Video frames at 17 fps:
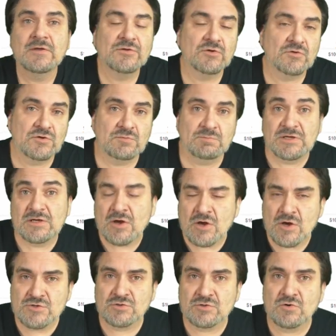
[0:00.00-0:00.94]
There could be
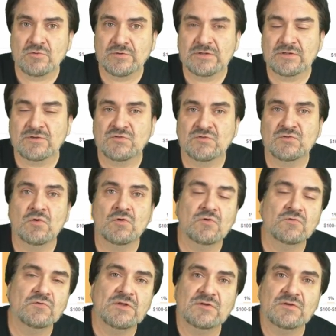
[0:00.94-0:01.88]
100 only that
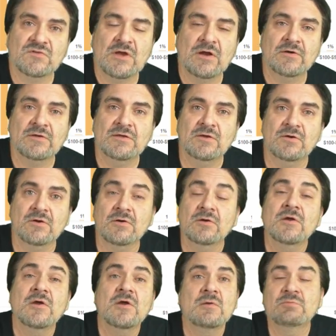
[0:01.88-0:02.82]
sold over the entire
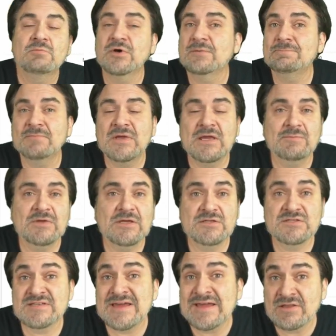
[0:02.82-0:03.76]
year, but
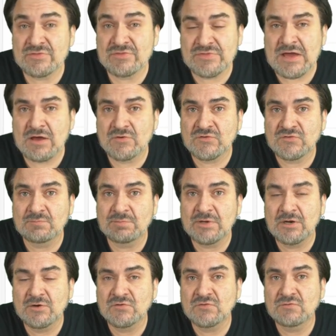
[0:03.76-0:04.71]
maybe 10,000
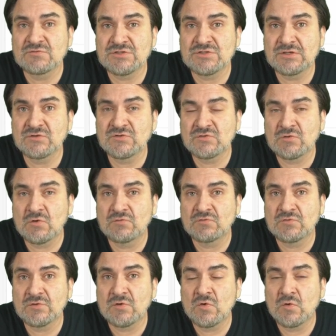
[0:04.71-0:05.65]
pairs of jeans
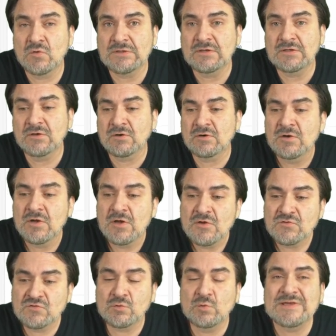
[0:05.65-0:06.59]
sold for the whole year.
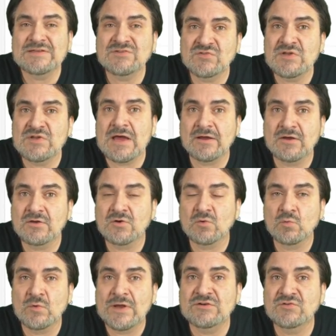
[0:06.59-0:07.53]
So it's not going
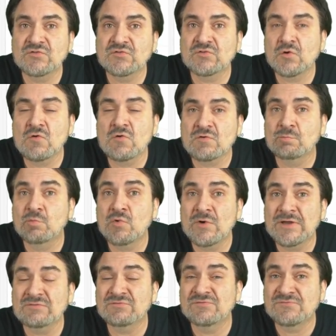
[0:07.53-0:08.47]
to register over
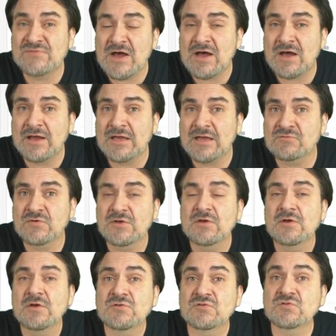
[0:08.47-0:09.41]
0.5
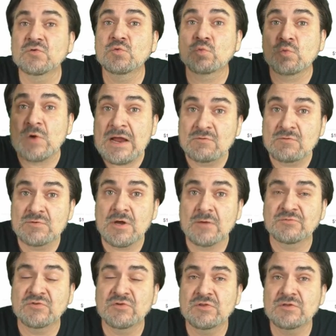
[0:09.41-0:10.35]
to round
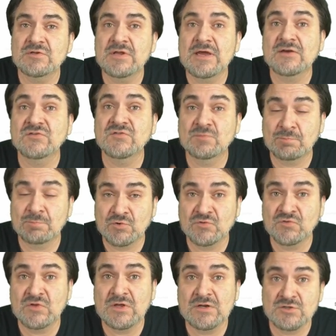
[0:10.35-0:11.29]
up to the next
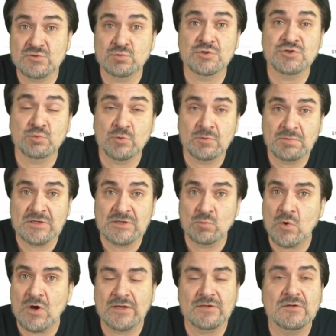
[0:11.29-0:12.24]
percentage, which would
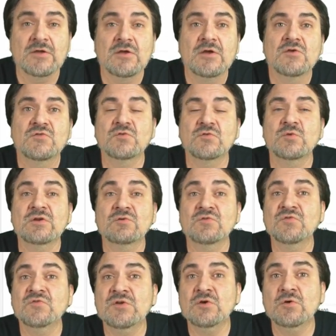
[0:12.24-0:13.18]
be 1. So there
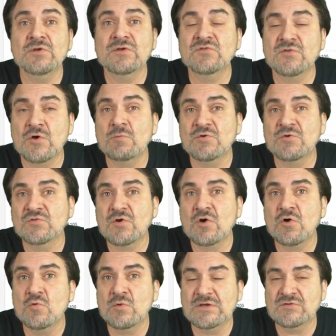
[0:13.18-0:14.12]
still is almost
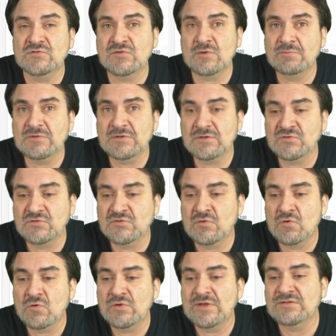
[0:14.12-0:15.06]
always something that's
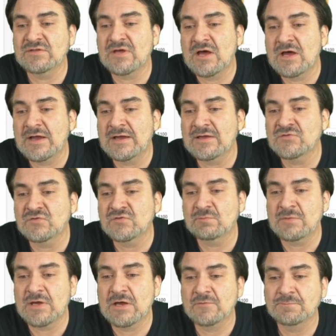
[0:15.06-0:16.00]
sold at the highest
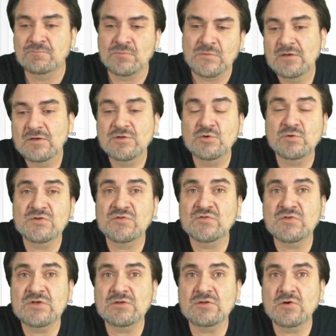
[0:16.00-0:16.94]
amount. You can
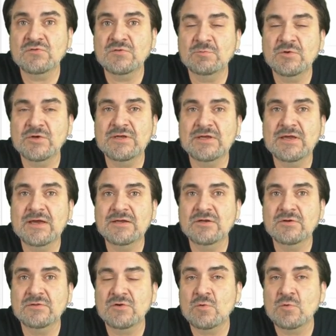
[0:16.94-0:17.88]
see, though, from looking at
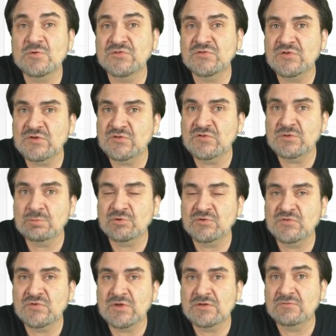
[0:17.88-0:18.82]
here that almost
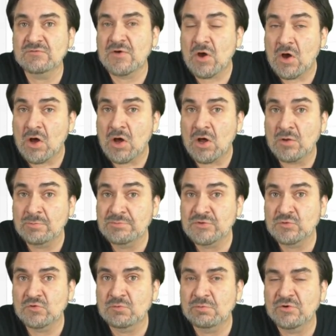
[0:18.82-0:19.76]
60% of all
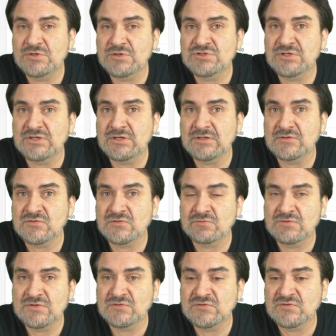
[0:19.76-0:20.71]
Bugle Boy jeans
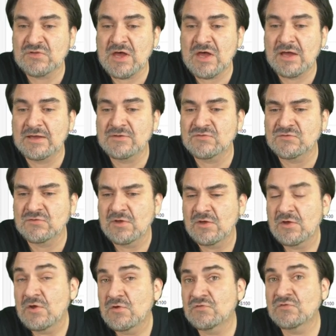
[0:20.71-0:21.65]
of this size
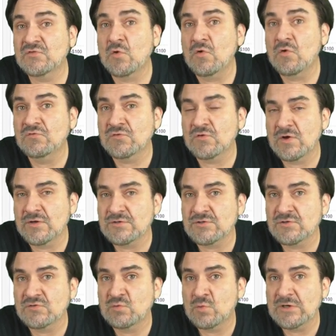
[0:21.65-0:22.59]
sold for
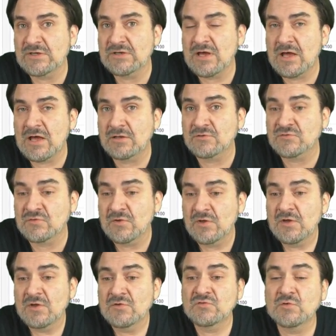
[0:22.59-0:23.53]
under $20.
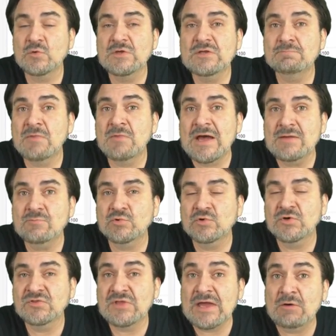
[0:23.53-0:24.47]
So in my
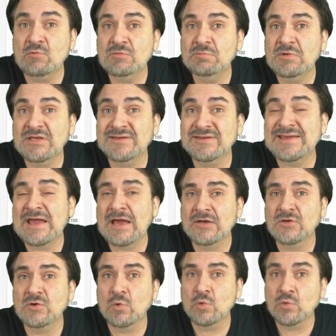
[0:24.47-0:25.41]
book, that would be a
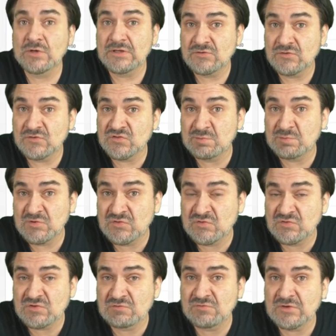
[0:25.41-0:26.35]
category to
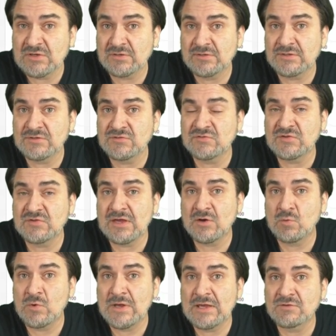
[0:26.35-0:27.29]
specifically
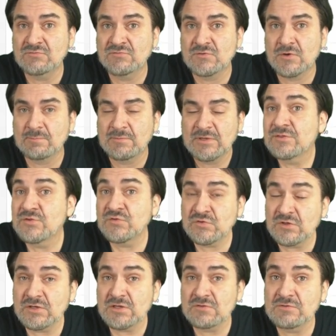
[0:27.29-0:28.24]
stay away from.
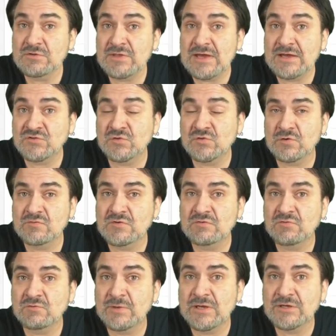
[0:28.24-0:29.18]
This can give you that sort of
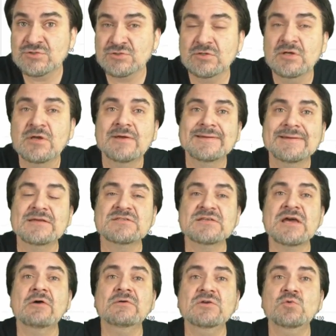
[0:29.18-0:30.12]
information. can
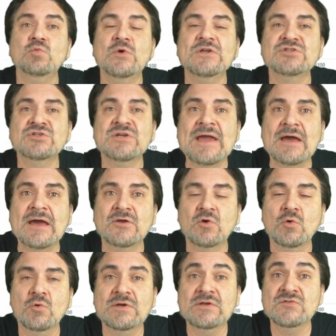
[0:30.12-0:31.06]
tell you which
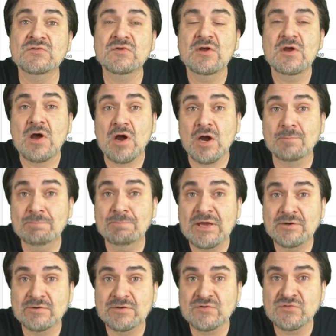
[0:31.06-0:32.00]
categories are
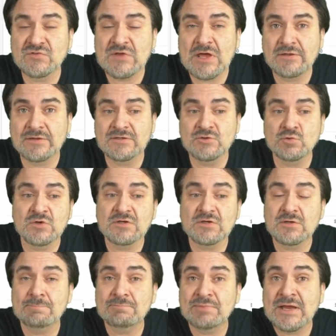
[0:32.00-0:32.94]
better to sell in. You
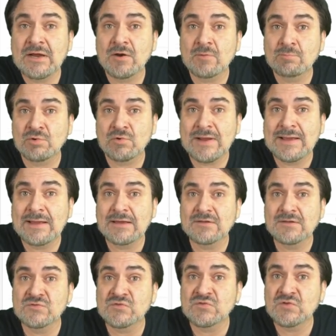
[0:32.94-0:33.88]
can compare
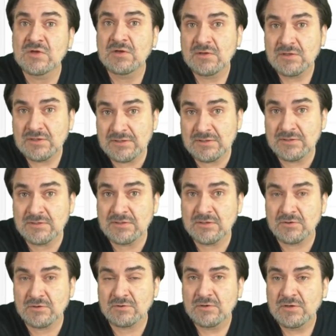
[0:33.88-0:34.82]
brands in
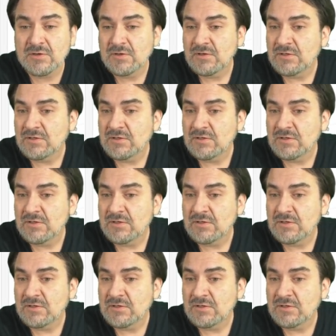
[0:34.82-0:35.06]
here.